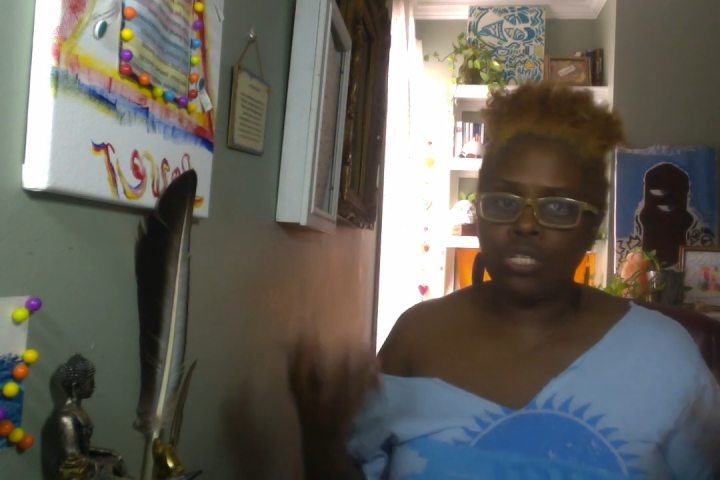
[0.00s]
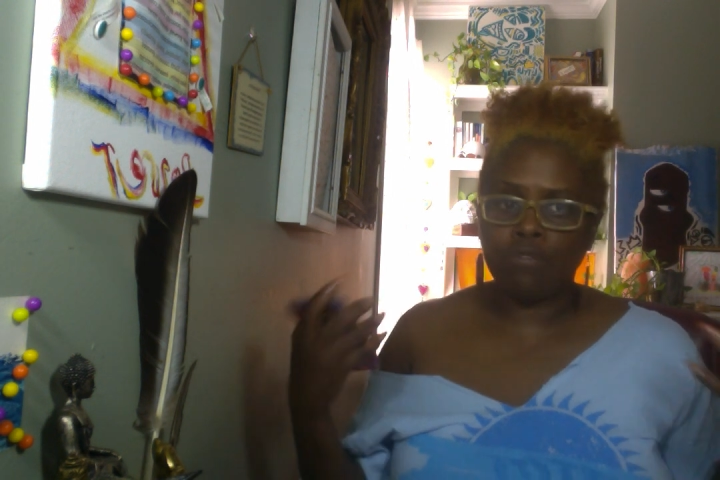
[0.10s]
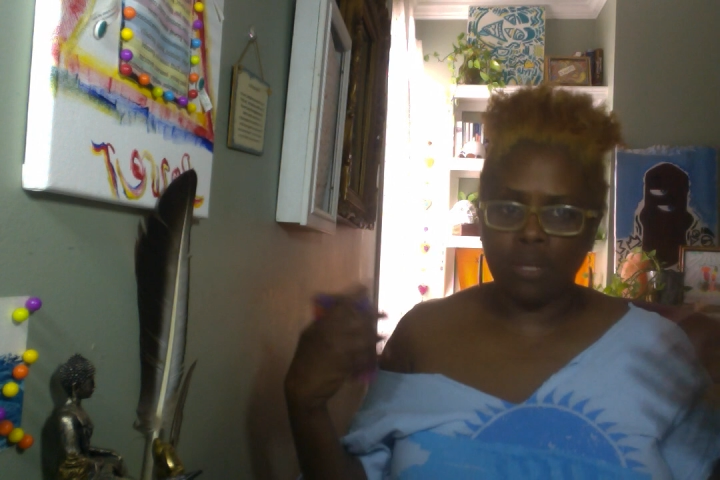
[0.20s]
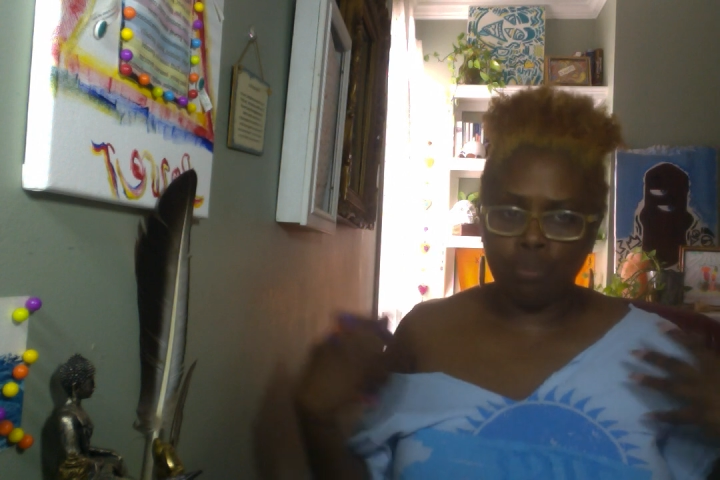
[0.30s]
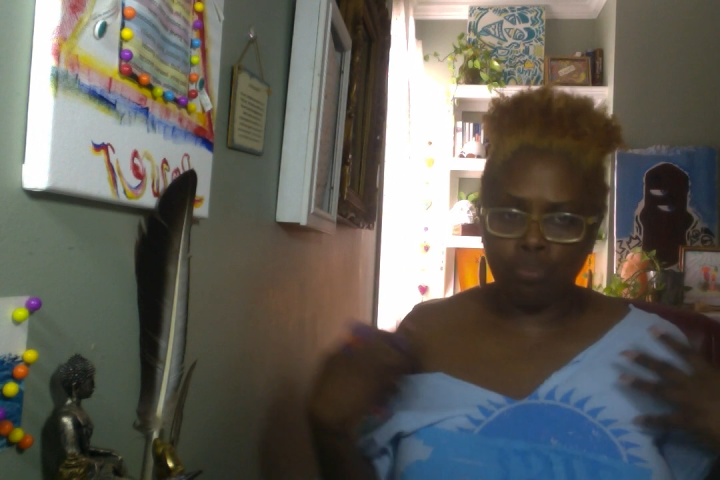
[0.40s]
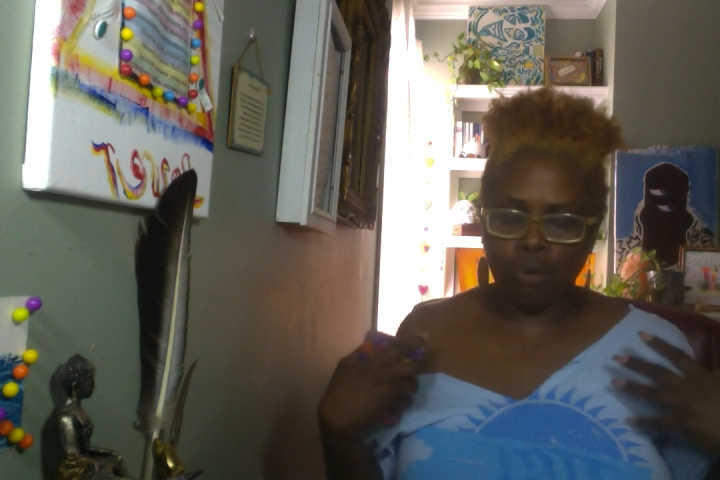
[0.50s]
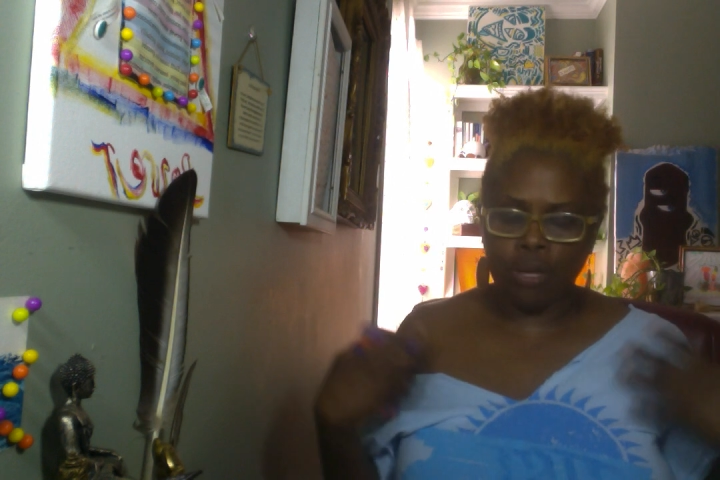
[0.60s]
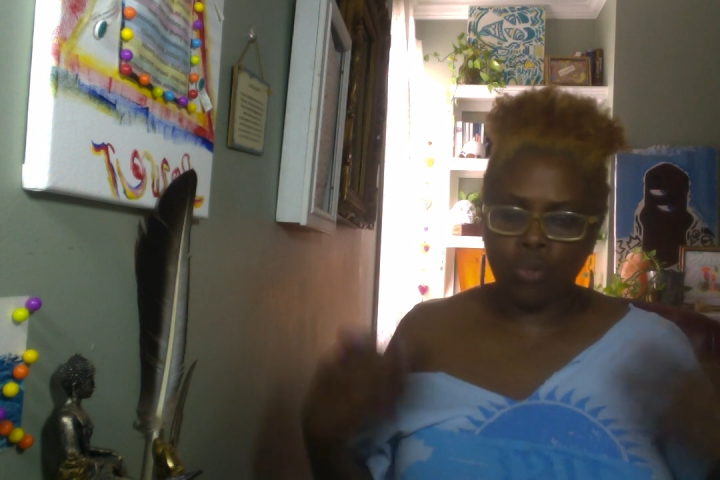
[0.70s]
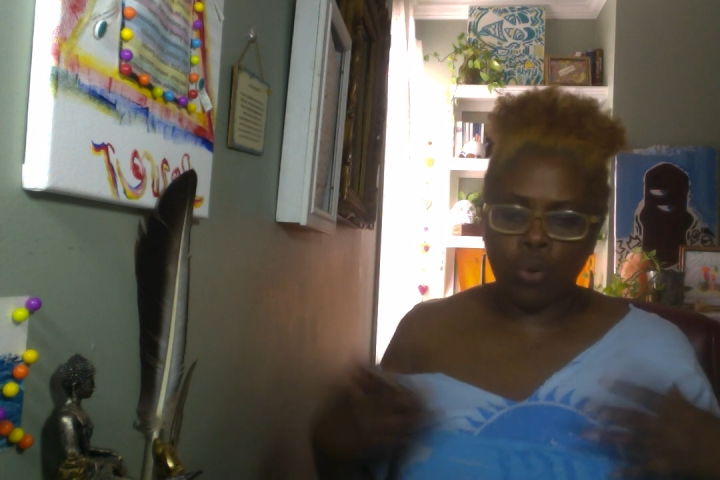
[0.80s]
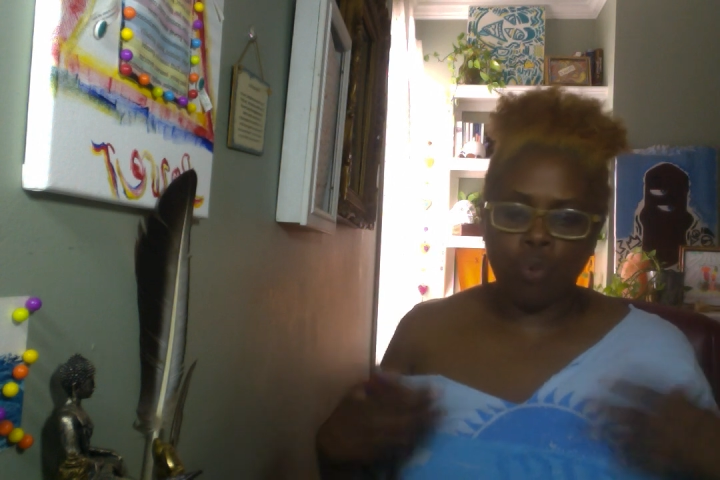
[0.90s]
to
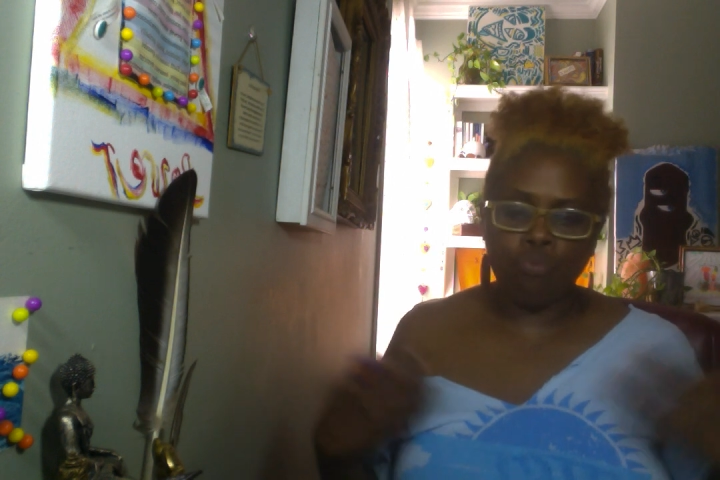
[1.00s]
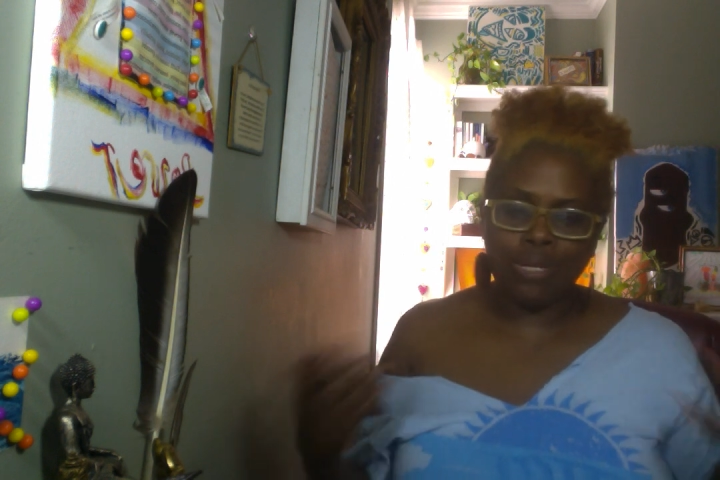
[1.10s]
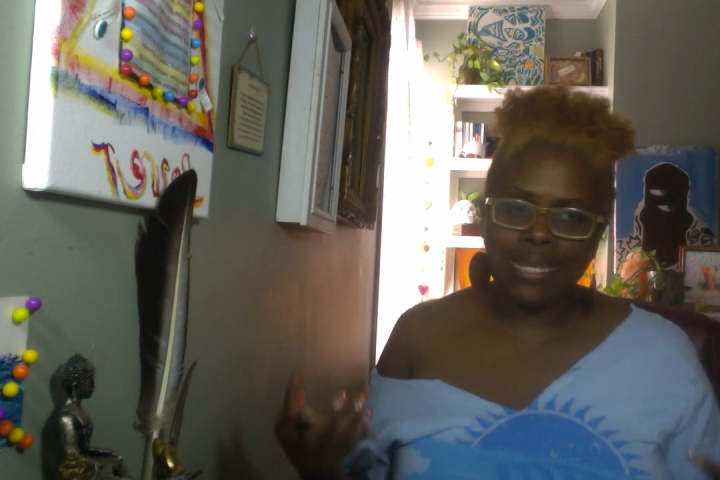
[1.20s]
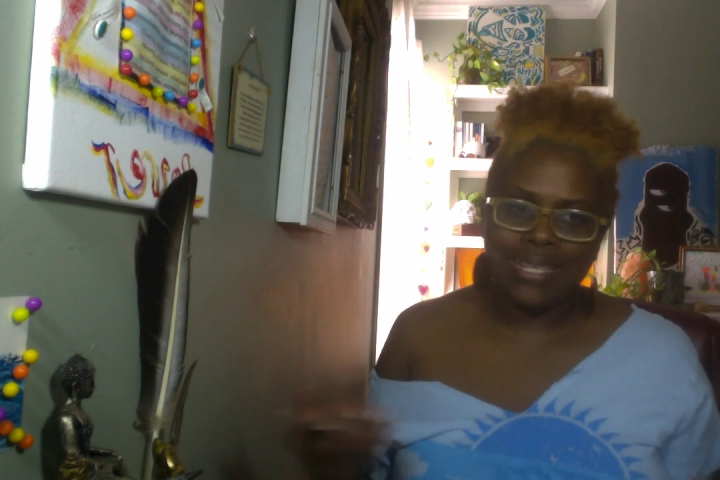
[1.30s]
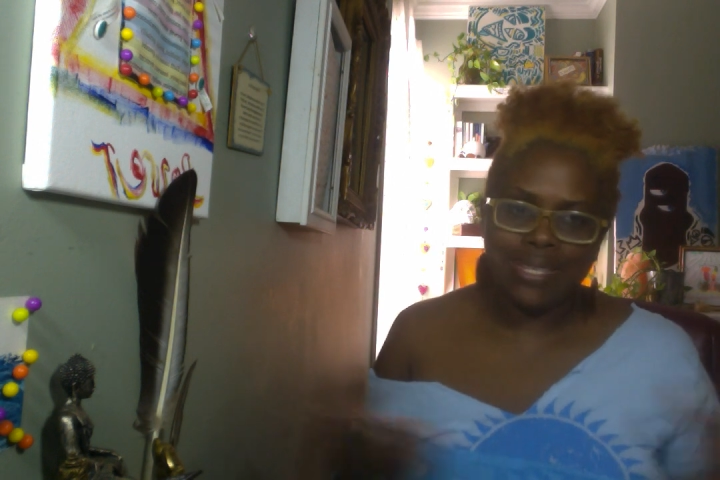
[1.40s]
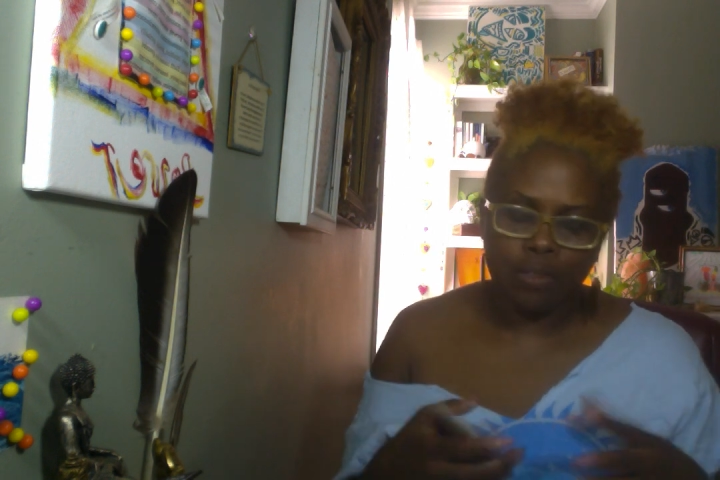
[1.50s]
embrace or release.